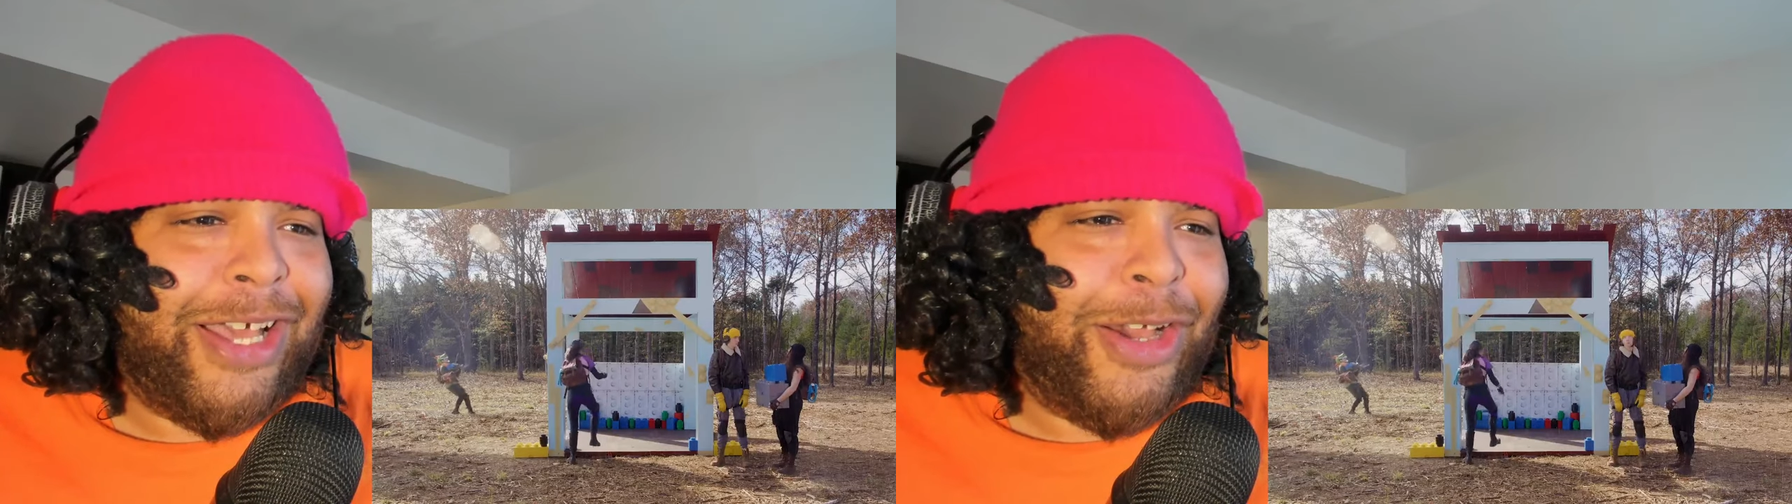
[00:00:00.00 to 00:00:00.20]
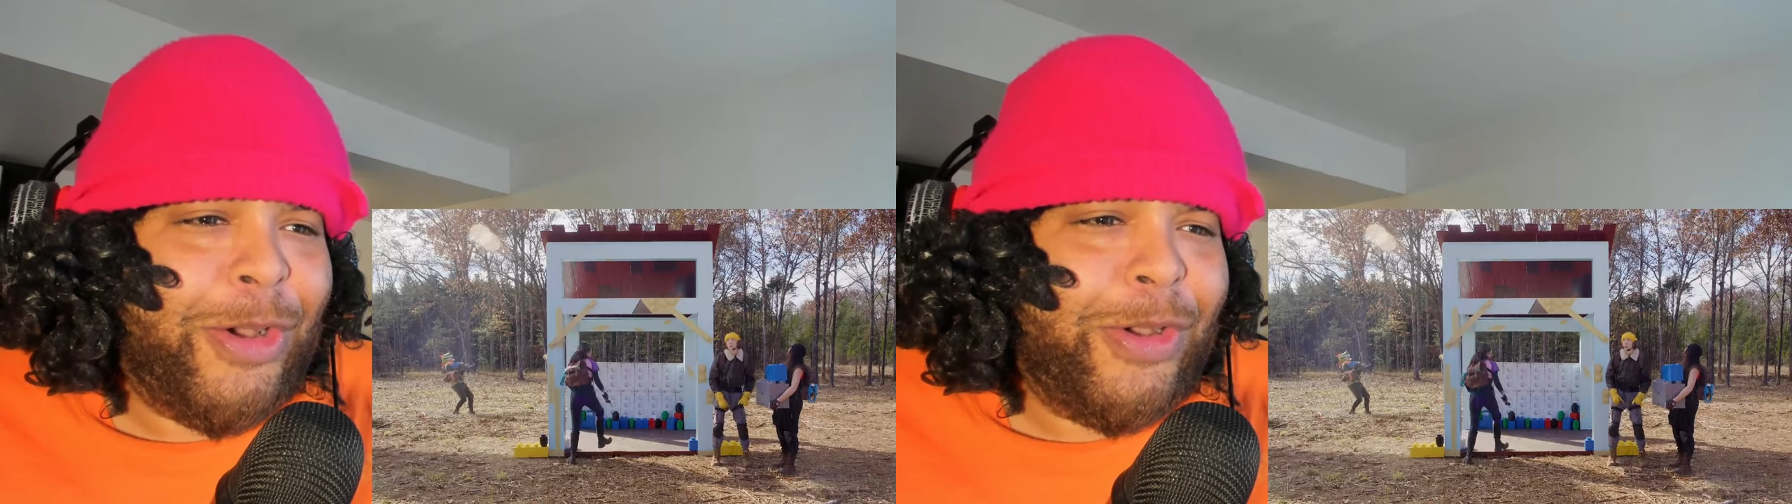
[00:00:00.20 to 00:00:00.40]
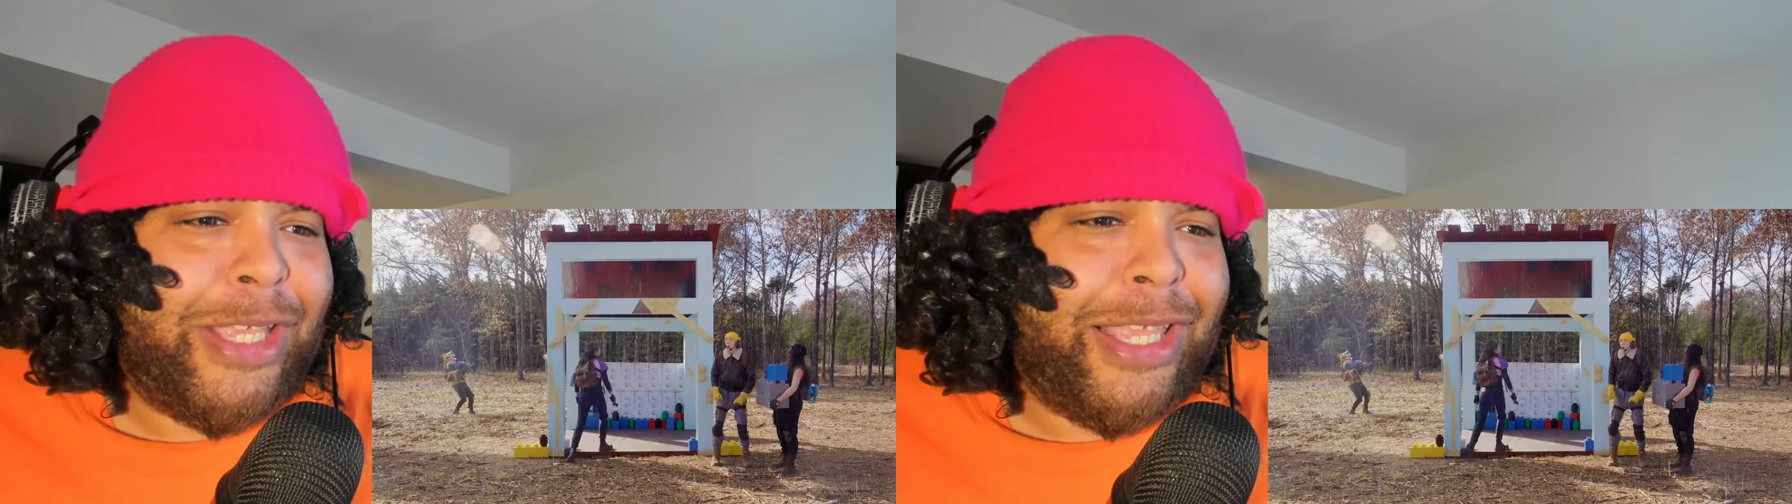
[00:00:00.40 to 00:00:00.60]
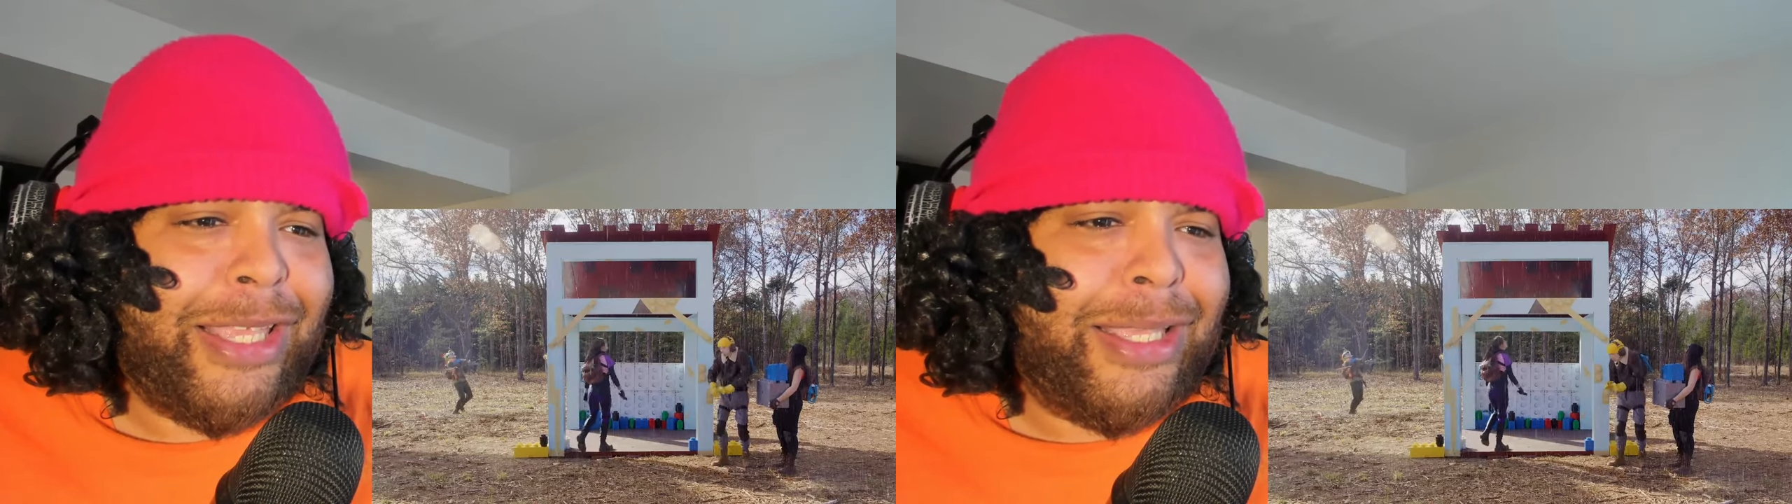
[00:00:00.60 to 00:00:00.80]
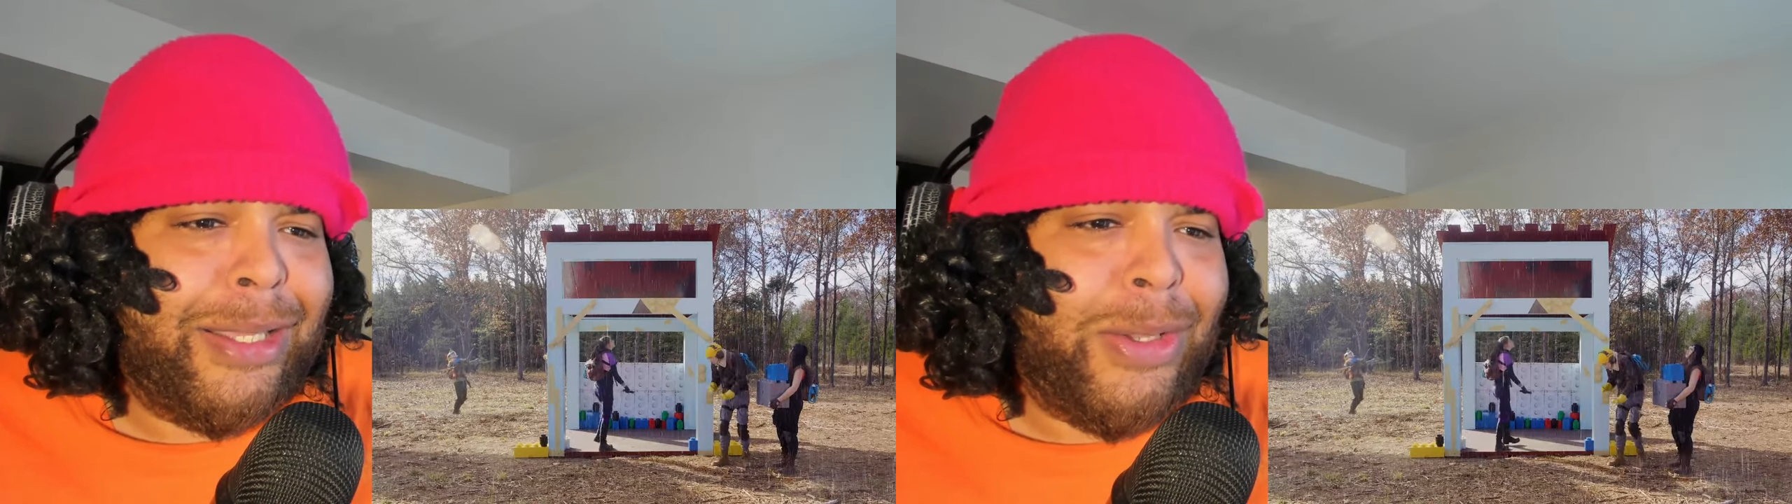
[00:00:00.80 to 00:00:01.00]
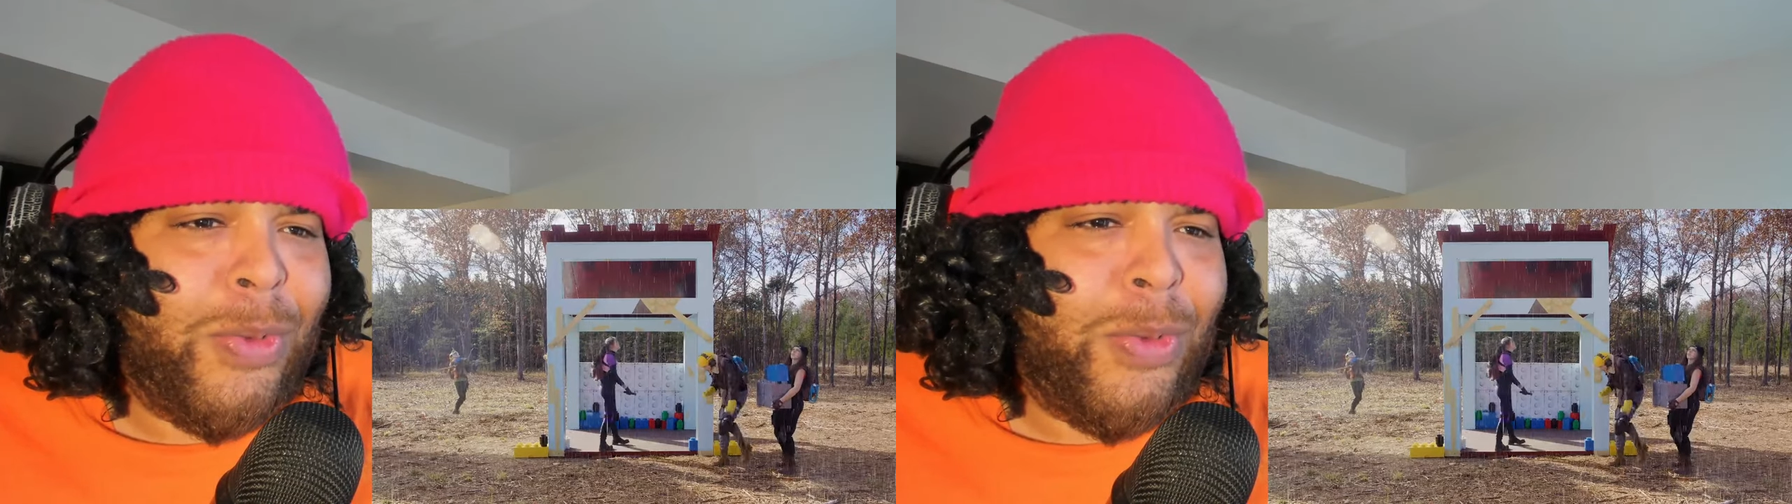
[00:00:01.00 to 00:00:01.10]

Oh. What?